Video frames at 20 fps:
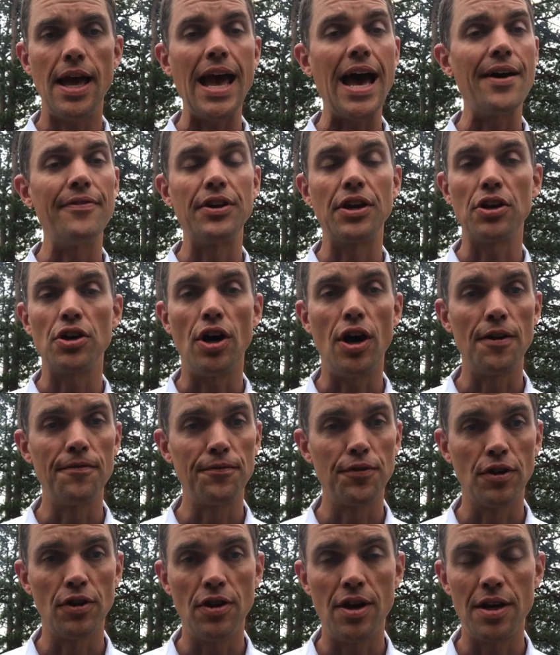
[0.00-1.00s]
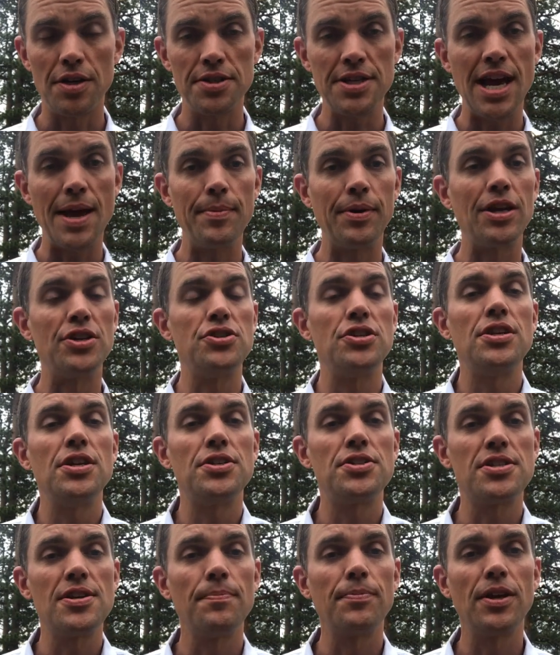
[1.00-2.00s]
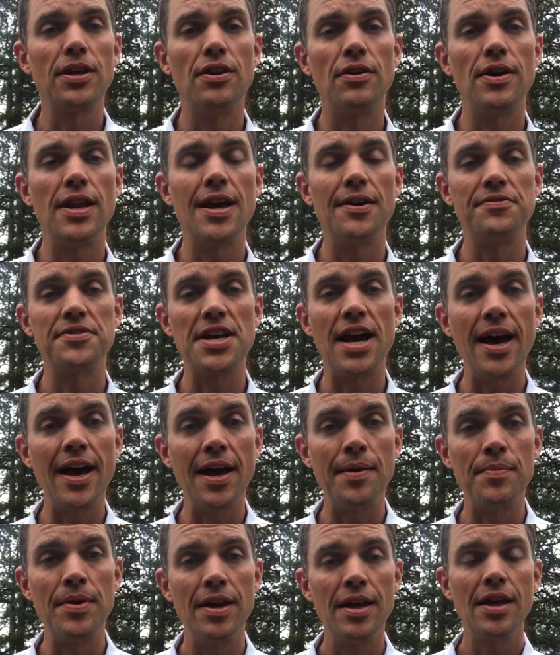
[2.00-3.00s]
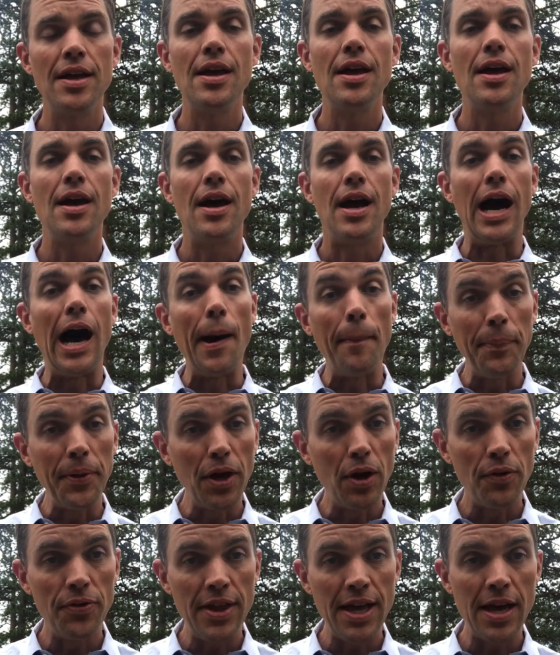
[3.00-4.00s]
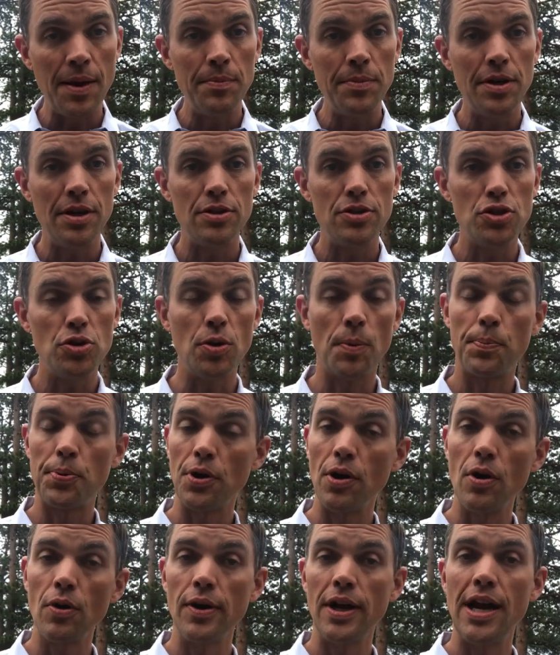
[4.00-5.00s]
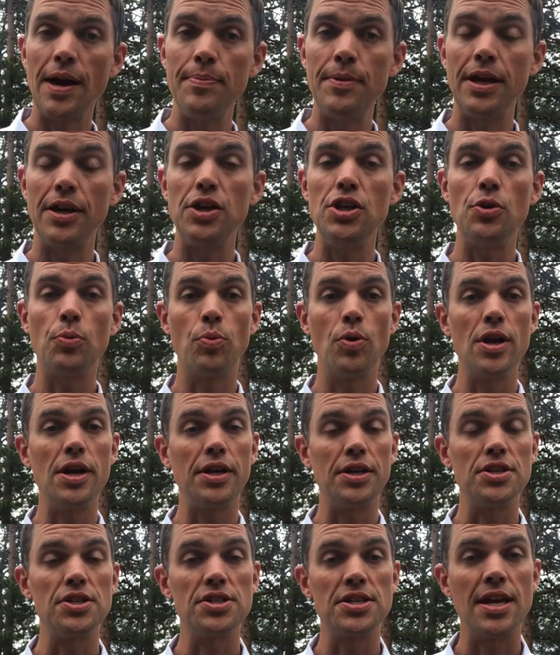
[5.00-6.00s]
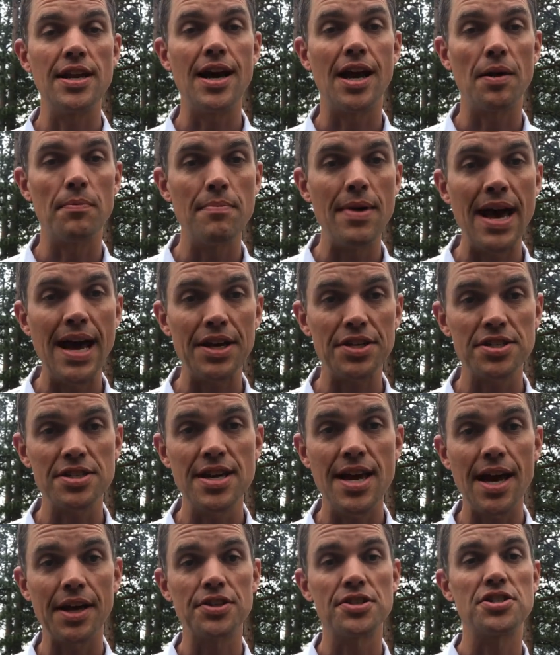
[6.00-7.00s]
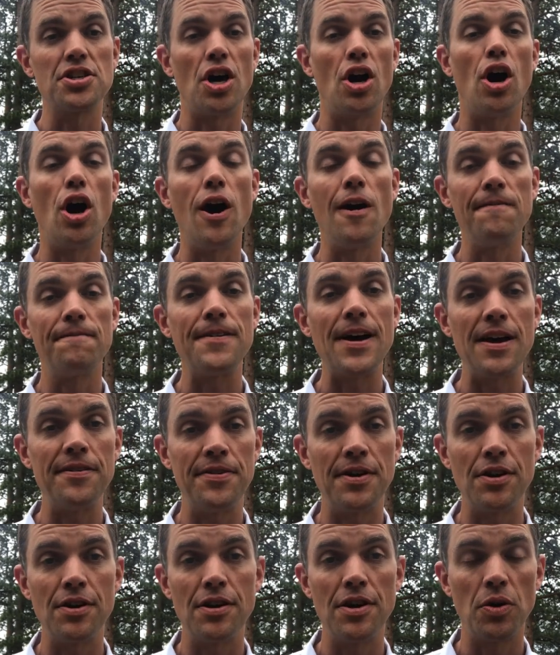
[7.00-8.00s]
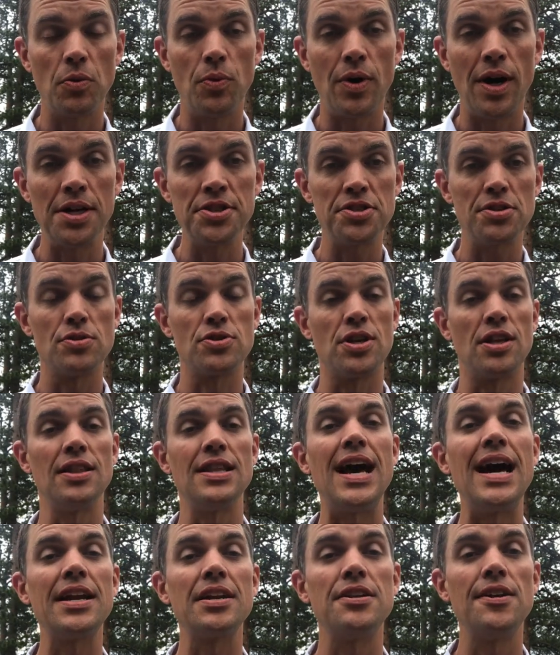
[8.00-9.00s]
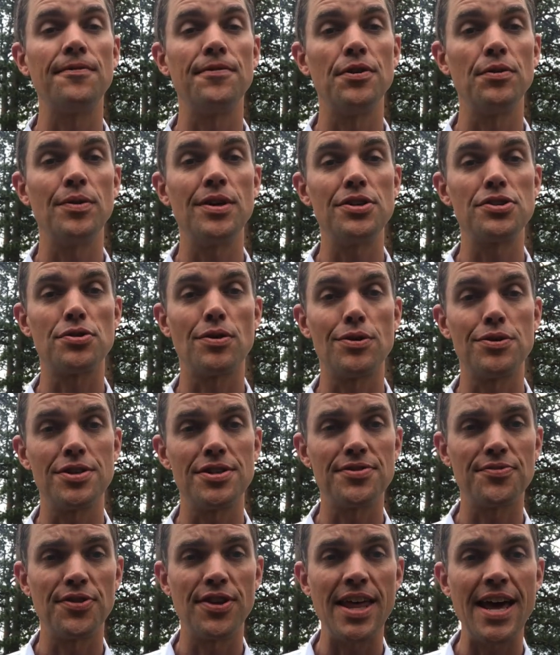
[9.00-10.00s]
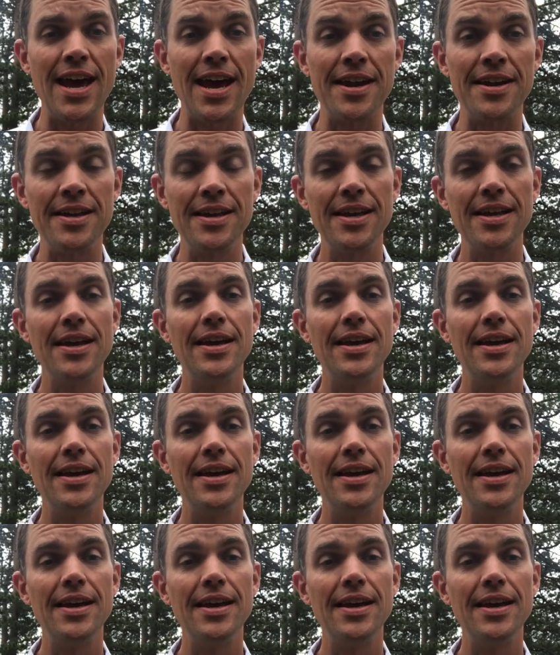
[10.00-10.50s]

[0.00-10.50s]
haven't called for a long time because you just simply don't have time. Upload them to a program that you, where you can send out a mass text to all 500 at once. There's a lot of different resources for that.